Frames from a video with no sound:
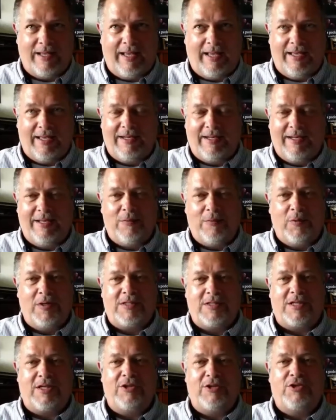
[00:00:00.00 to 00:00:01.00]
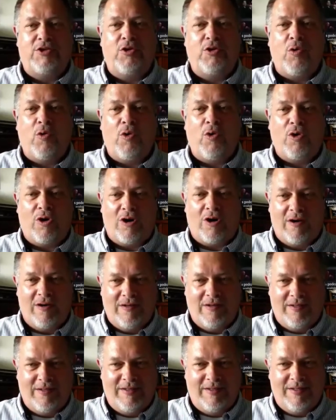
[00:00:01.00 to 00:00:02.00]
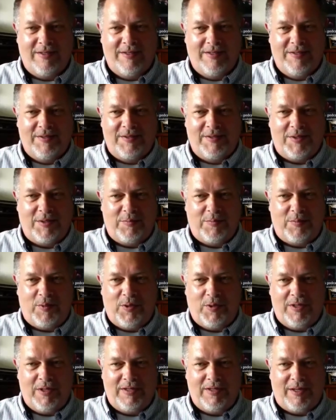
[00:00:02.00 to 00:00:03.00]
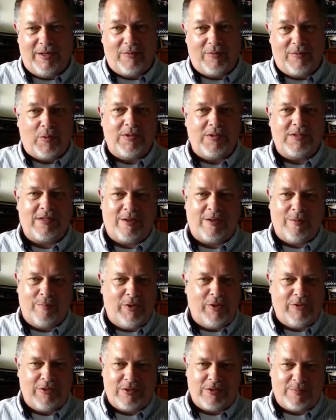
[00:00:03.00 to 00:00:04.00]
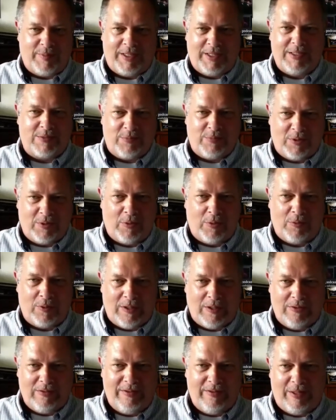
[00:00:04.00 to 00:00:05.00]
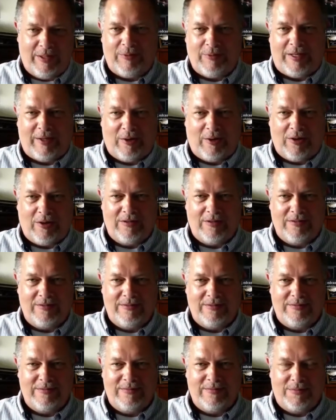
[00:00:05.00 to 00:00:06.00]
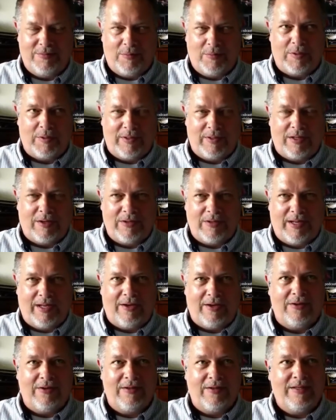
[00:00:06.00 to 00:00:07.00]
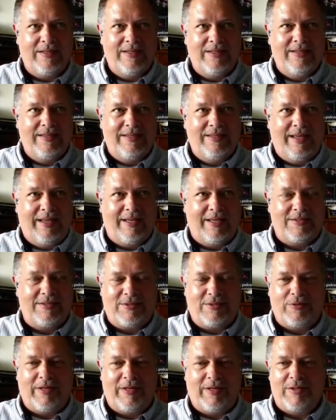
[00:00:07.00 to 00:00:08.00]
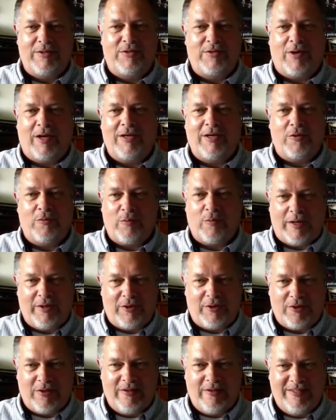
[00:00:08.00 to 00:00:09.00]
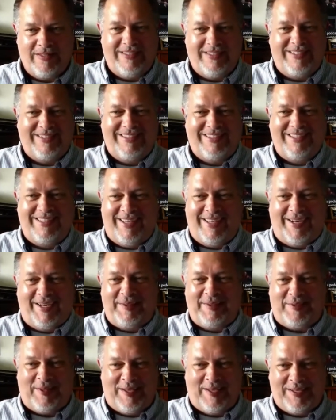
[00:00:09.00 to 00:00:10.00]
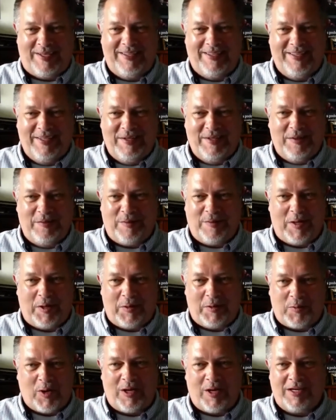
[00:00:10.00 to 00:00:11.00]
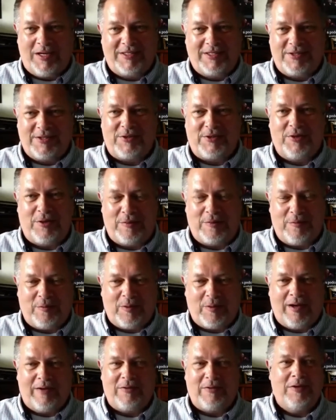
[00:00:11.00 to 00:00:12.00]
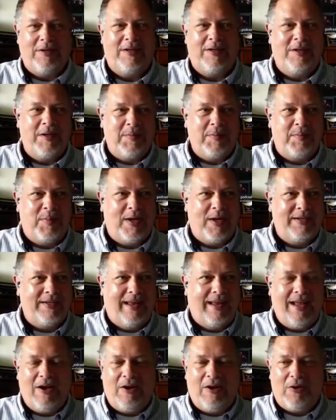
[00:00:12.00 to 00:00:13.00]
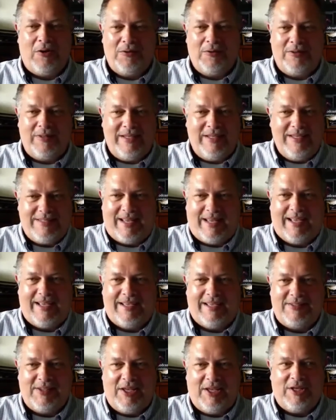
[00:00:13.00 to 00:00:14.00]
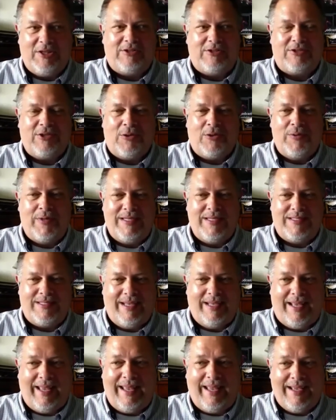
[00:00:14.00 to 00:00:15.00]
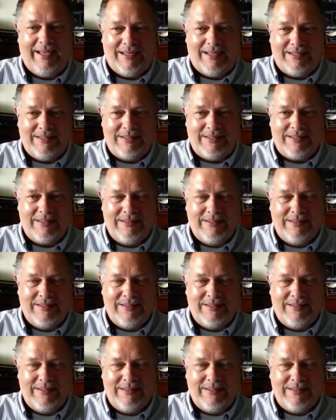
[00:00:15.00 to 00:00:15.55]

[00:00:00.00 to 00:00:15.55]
and it was a chore to put, and of course the computer speeds were nowhere near where they are now. And so even trying to render anything, final product just took forever. But now, these days, it's so easy. And